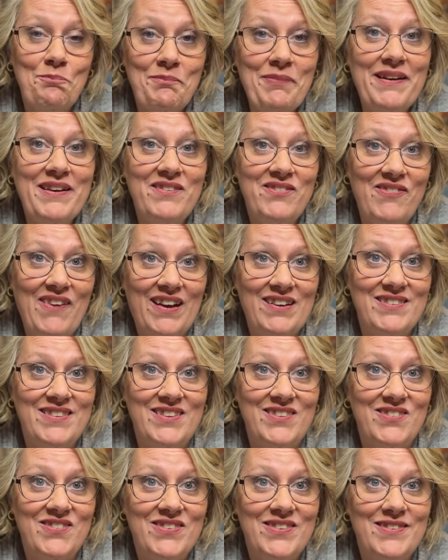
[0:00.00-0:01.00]
but
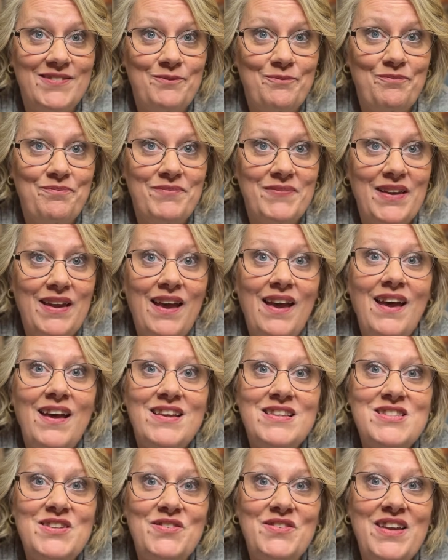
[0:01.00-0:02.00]
effective.
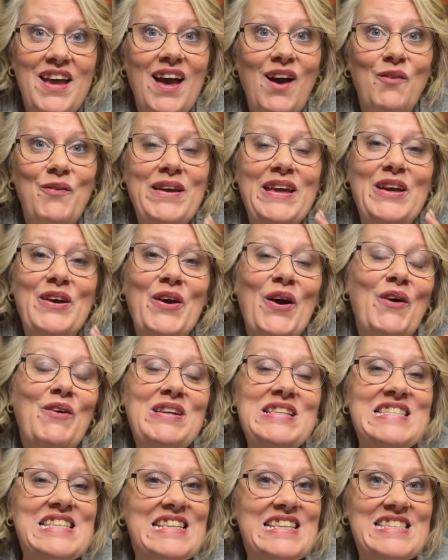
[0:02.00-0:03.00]
So now we can go
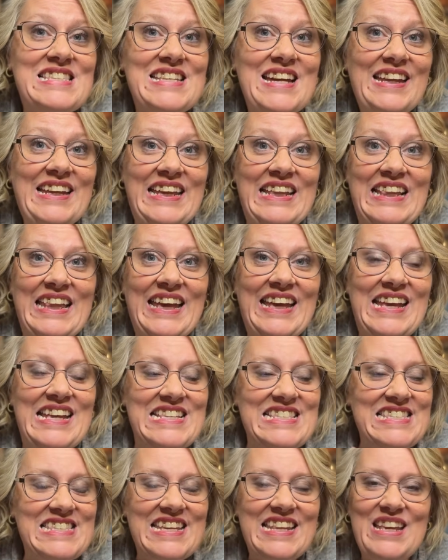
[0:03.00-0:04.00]
into the study like
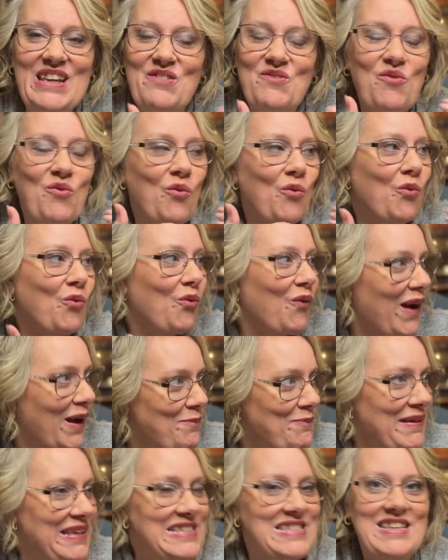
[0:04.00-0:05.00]
He's sitting
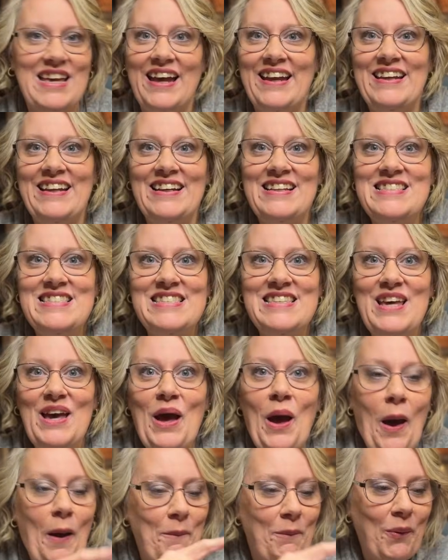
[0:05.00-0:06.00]
right beside us,
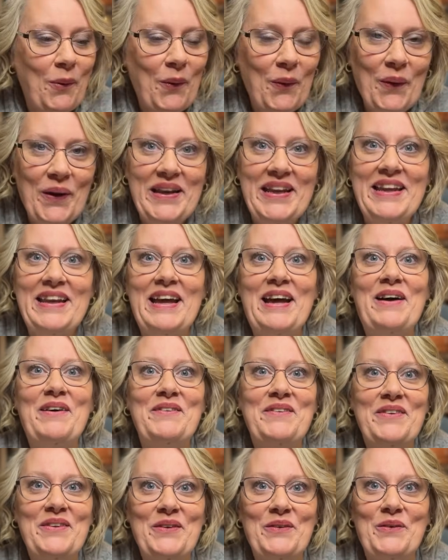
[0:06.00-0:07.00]
pointing
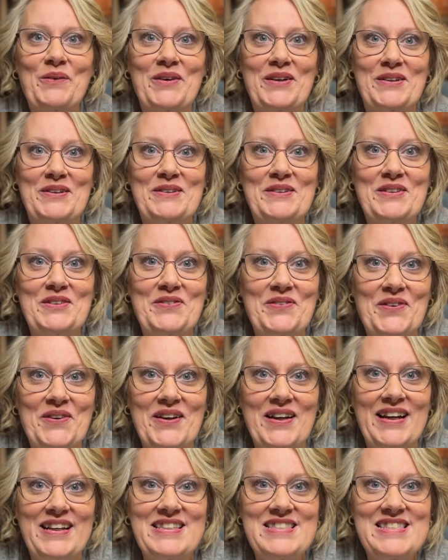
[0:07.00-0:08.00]
out the words
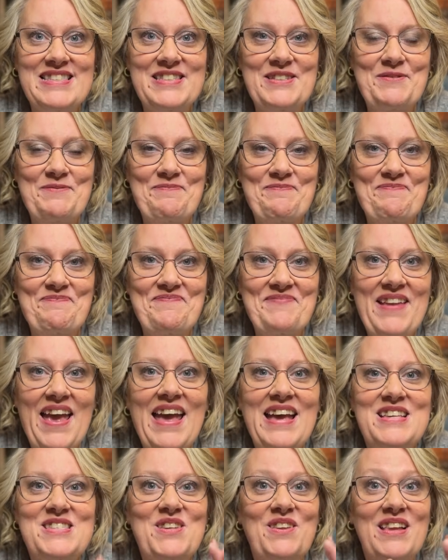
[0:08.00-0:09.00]
for us.
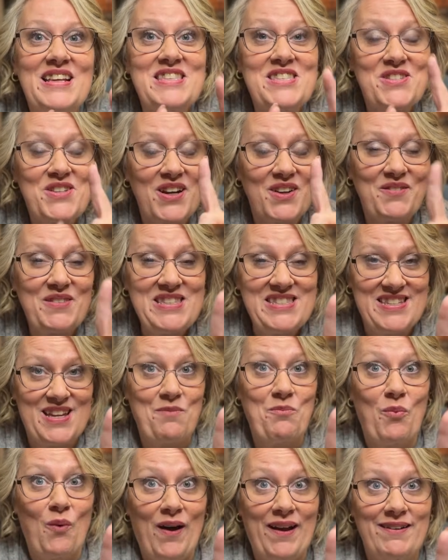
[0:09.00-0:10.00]
So let's start with
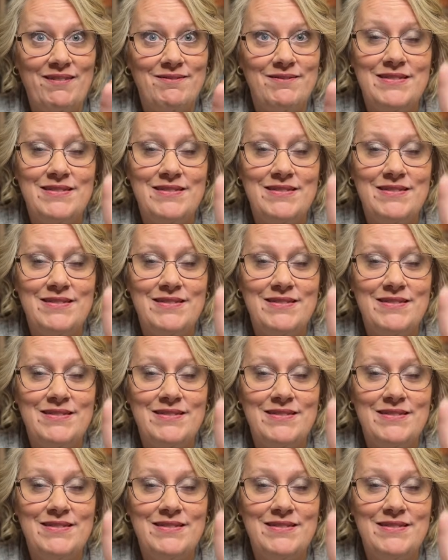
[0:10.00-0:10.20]
step 1,